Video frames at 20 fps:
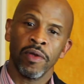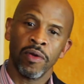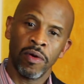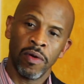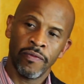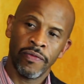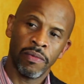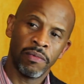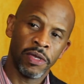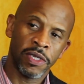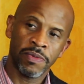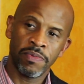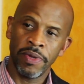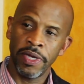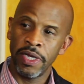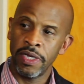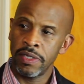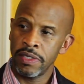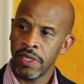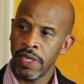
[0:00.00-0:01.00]
going from this
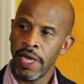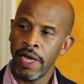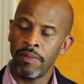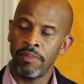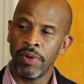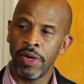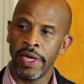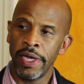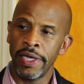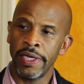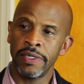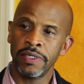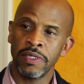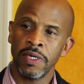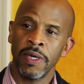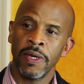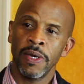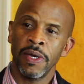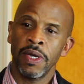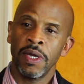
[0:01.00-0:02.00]
place to that
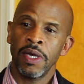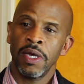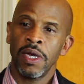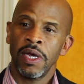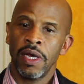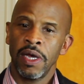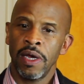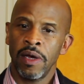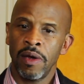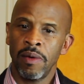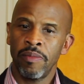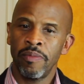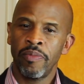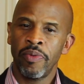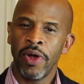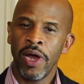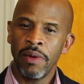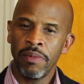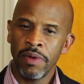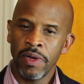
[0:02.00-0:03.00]
place
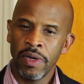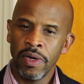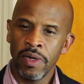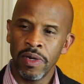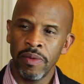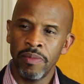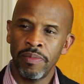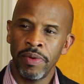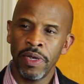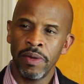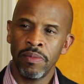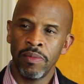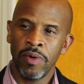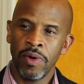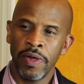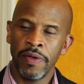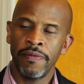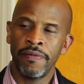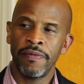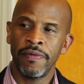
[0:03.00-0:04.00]
um, probably could have been
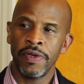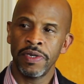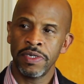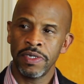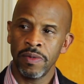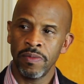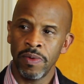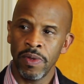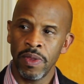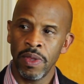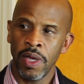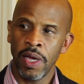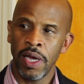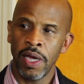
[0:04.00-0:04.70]
more efficient with